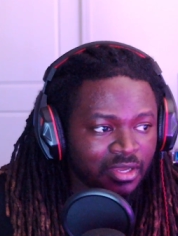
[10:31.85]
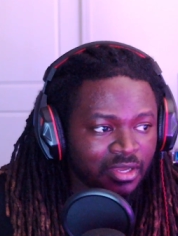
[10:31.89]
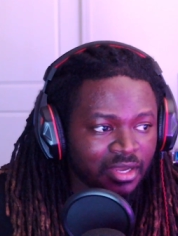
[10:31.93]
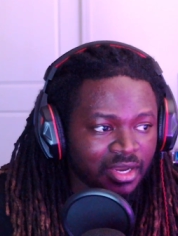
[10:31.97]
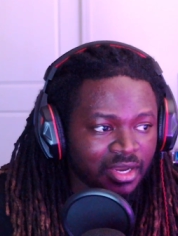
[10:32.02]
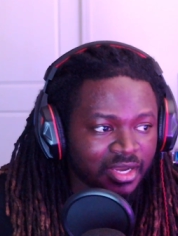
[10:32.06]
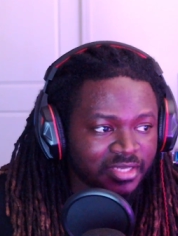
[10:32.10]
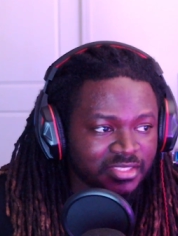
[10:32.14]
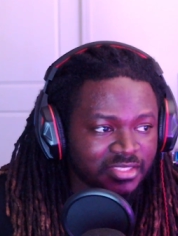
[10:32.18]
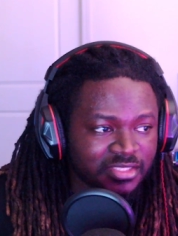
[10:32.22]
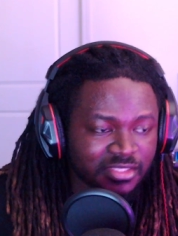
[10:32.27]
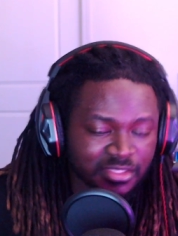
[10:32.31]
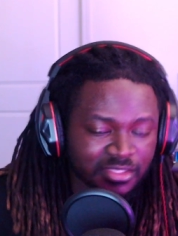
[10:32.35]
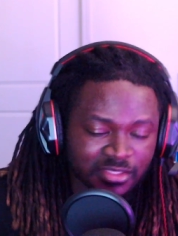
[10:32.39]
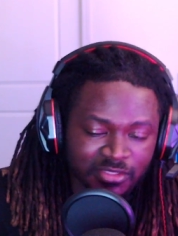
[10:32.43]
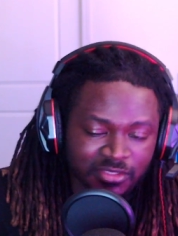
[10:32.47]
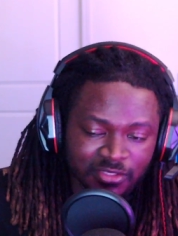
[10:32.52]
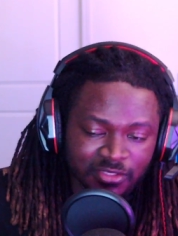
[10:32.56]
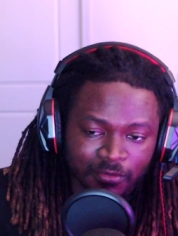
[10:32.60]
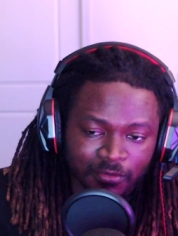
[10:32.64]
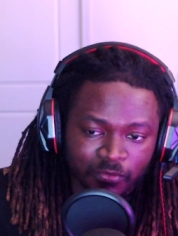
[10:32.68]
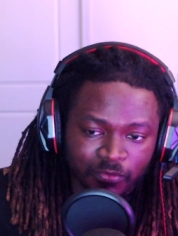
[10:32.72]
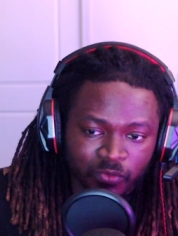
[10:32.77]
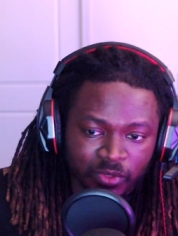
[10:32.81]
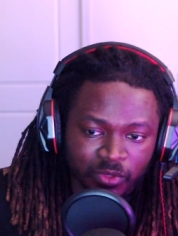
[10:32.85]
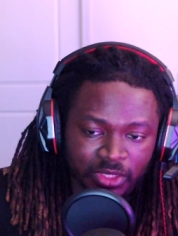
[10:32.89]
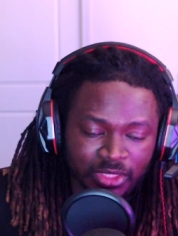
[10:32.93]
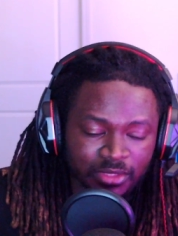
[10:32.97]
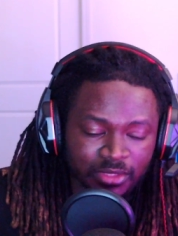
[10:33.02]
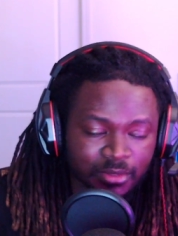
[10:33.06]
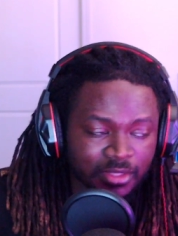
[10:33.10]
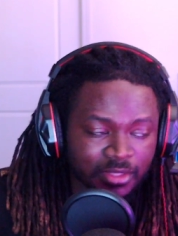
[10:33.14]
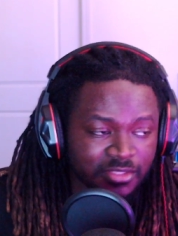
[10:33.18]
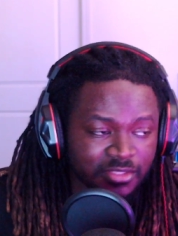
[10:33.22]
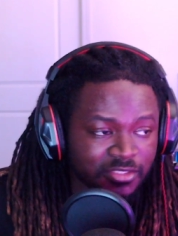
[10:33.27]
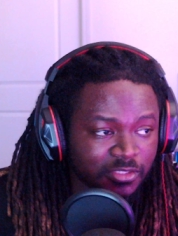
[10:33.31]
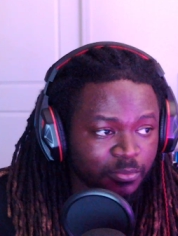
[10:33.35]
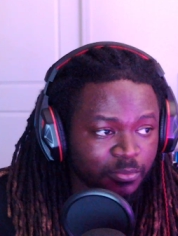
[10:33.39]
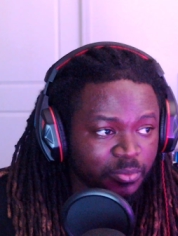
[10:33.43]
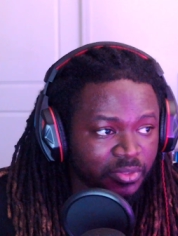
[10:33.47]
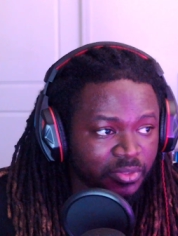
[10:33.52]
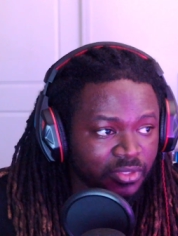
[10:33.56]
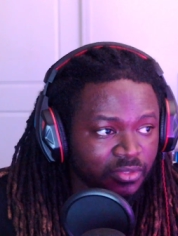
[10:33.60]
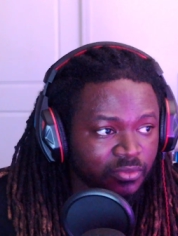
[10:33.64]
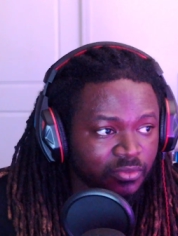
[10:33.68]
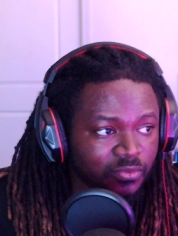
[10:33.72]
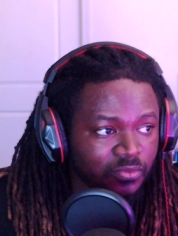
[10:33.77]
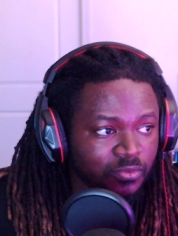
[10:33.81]
I just need to upgrade my
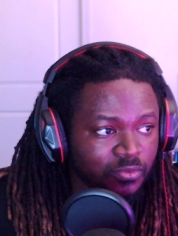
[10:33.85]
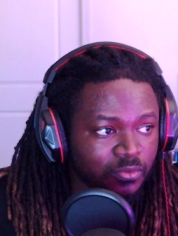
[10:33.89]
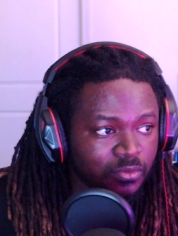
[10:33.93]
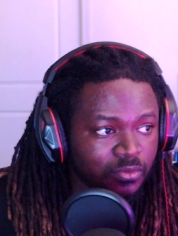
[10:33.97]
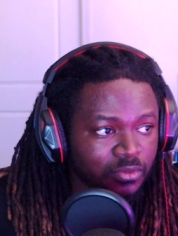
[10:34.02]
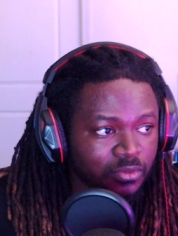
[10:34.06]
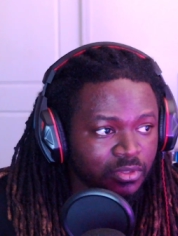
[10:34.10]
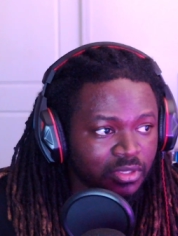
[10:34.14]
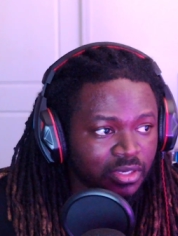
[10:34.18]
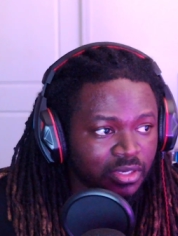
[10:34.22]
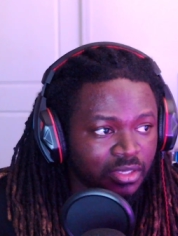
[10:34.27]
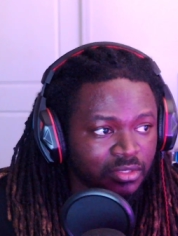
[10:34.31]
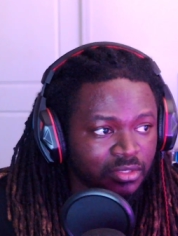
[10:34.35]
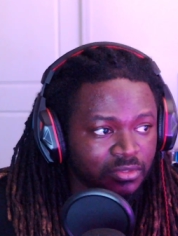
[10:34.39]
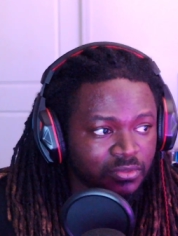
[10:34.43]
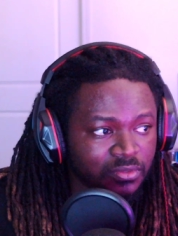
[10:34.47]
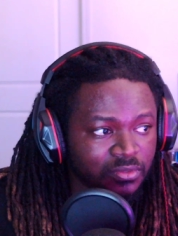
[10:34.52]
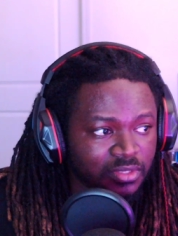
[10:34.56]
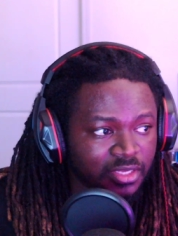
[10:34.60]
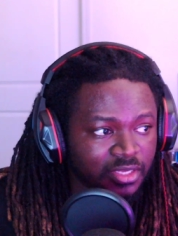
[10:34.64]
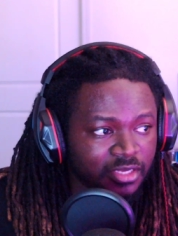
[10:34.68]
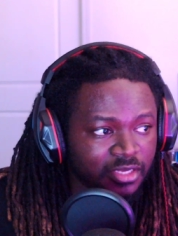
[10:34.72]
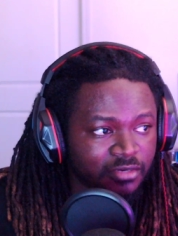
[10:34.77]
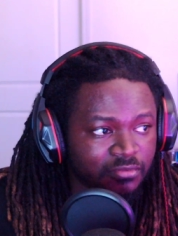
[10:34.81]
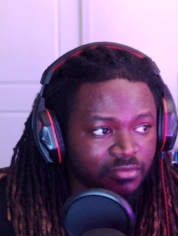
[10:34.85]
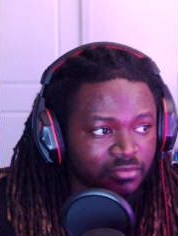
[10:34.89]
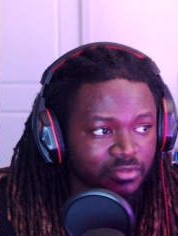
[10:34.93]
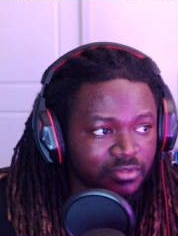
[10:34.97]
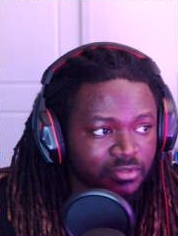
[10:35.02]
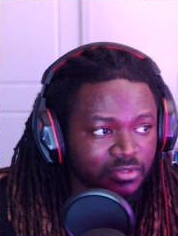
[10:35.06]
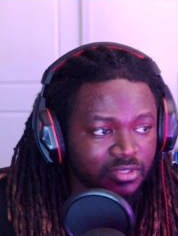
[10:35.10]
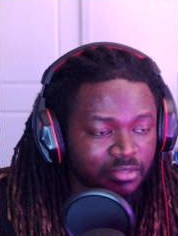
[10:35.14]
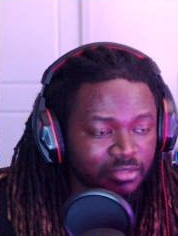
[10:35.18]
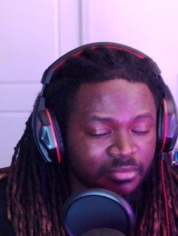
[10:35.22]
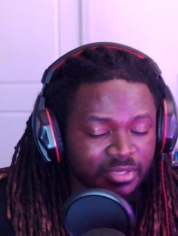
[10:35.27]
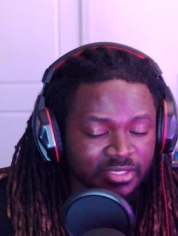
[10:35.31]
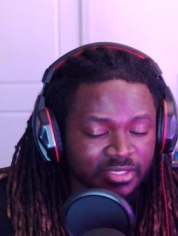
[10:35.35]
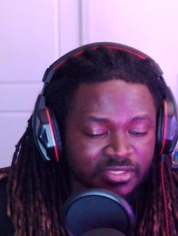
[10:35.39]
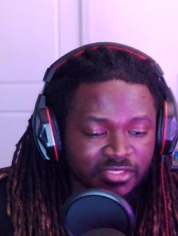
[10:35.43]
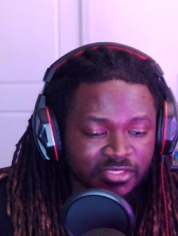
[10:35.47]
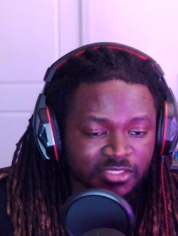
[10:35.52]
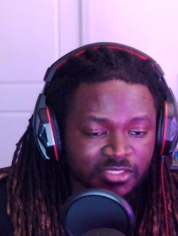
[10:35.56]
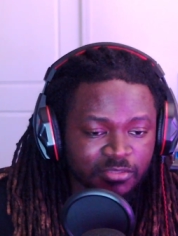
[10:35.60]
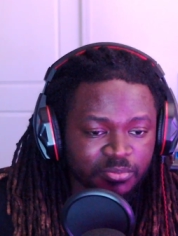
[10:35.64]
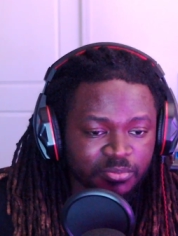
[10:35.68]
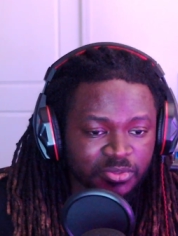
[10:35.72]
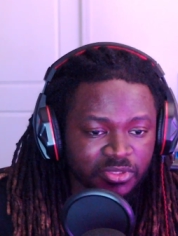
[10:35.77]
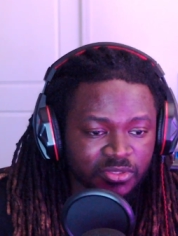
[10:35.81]
GPU a little later on and my
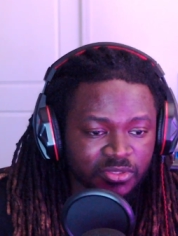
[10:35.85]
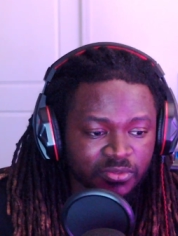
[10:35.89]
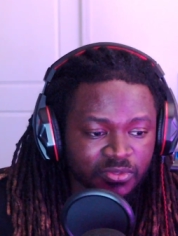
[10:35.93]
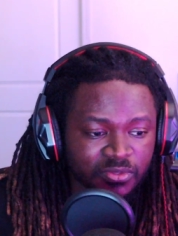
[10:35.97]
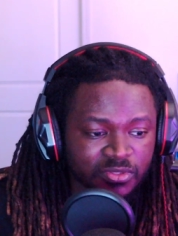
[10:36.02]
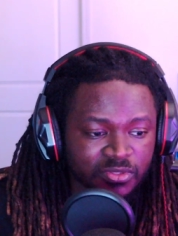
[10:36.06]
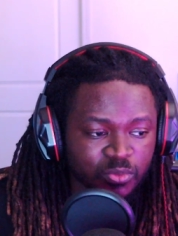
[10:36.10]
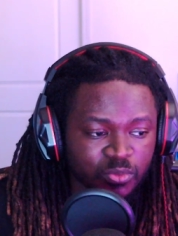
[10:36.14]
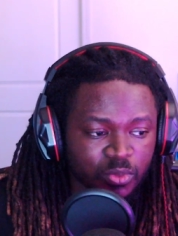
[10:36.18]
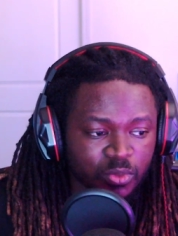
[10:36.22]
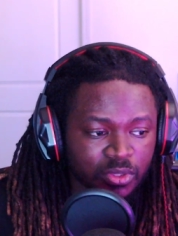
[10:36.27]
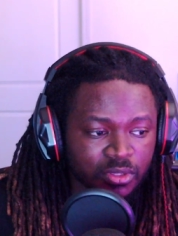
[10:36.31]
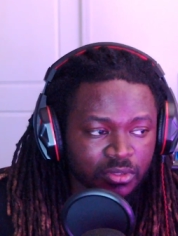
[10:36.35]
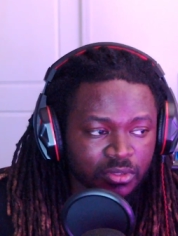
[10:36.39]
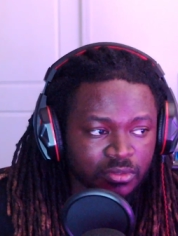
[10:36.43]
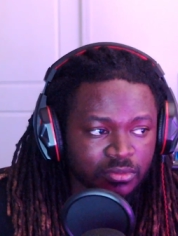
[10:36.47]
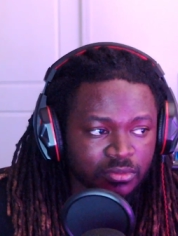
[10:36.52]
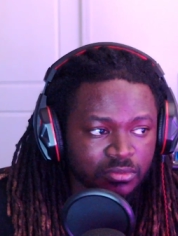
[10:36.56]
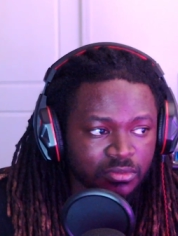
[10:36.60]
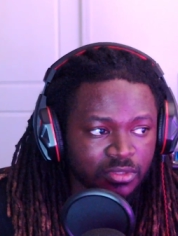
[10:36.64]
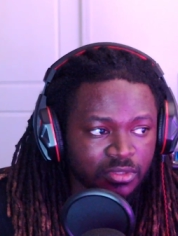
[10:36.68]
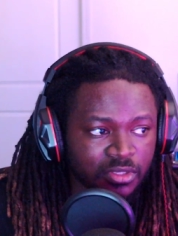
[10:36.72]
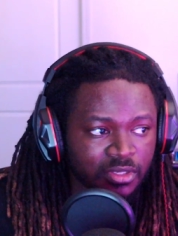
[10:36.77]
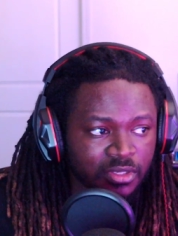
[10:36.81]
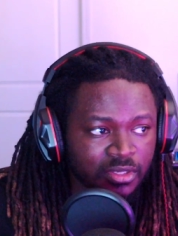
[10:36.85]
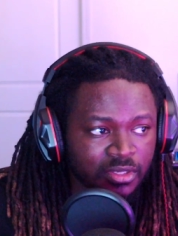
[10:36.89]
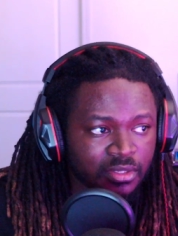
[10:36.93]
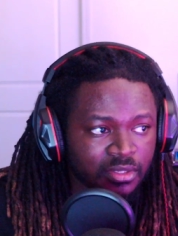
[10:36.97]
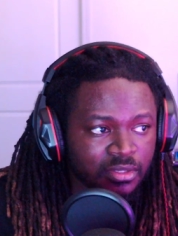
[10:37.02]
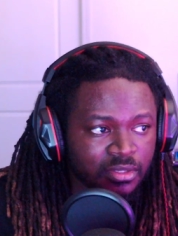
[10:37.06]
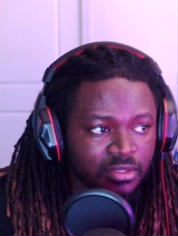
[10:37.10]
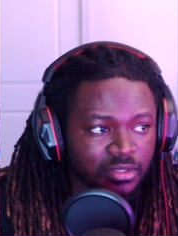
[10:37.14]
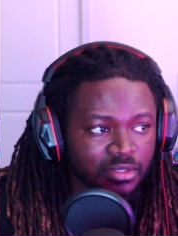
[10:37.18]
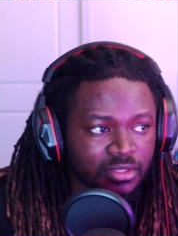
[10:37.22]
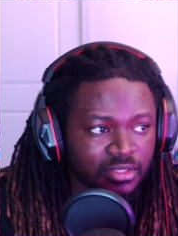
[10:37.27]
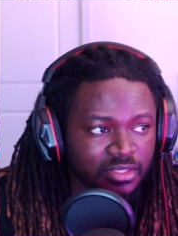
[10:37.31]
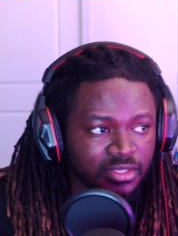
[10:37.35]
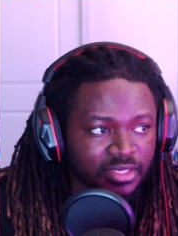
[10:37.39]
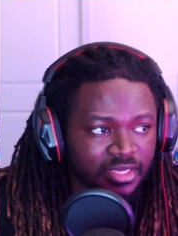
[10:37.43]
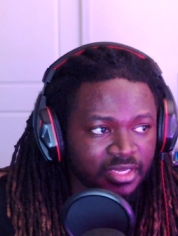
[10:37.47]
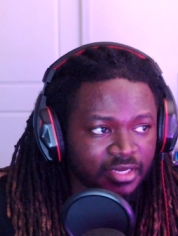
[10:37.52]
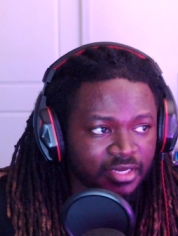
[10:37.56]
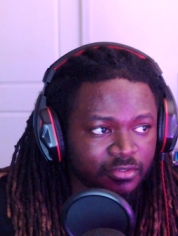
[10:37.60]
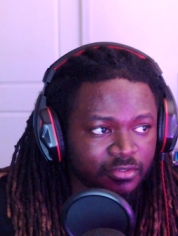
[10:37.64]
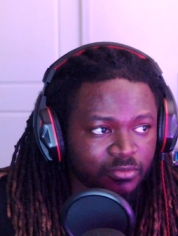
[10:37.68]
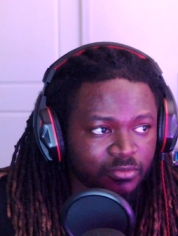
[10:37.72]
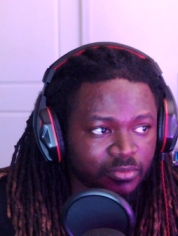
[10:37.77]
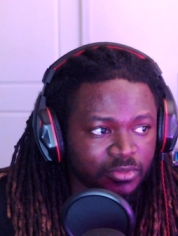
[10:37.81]
CPU as well uh,
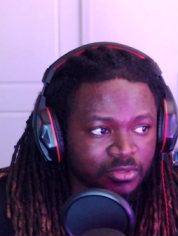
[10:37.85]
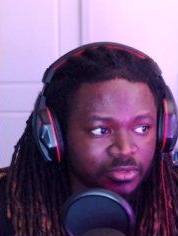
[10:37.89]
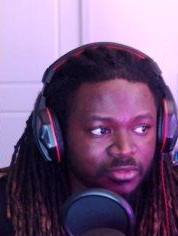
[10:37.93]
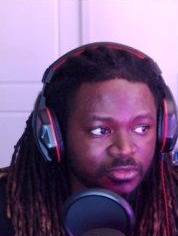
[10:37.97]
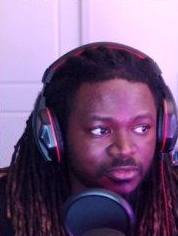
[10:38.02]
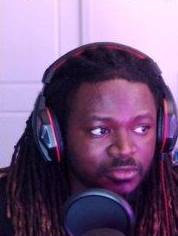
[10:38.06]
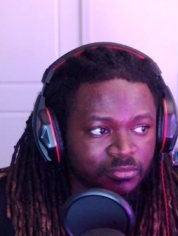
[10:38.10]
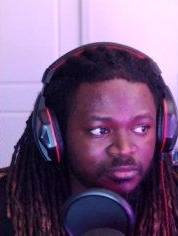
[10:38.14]
down the road.